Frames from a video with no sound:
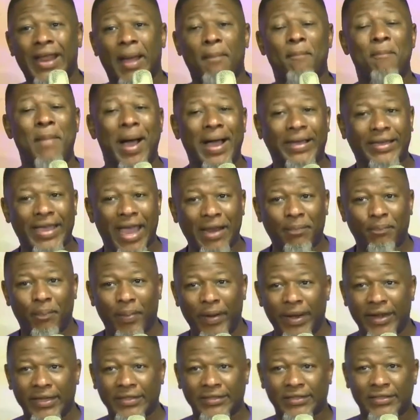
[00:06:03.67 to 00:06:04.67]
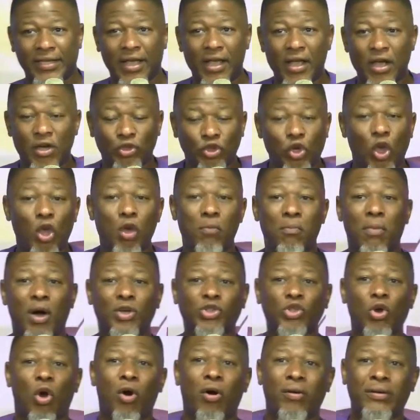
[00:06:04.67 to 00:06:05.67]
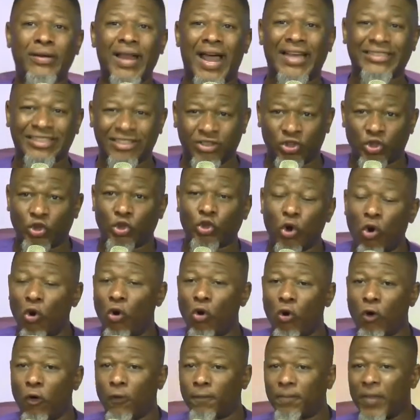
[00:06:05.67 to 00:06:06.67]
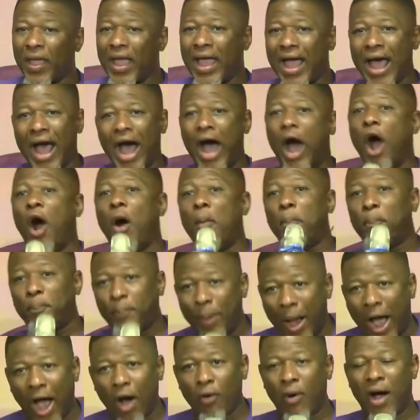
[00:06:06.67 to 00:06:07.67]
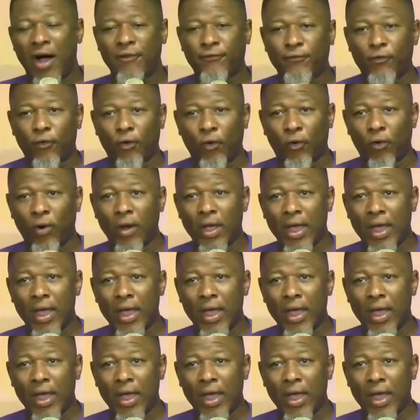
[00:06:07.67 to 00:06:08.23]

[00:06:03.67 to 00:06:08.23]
the marketplace. So you must understand how powerful,